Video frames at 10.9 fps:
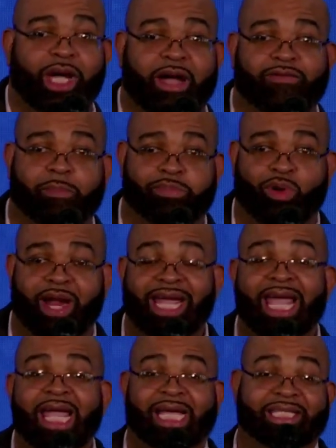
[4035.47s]
ever pray
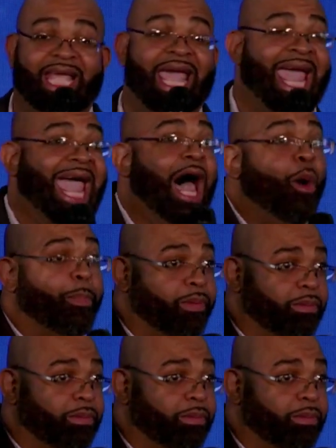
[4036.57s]
is help.